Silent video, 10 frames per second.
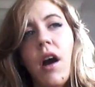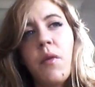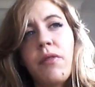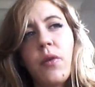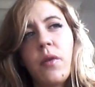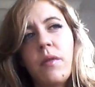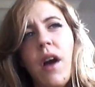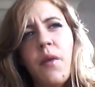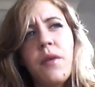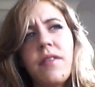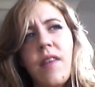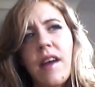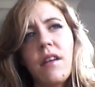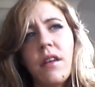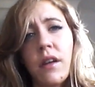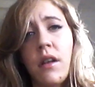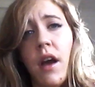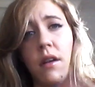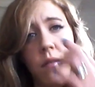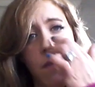I always think that,
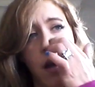like,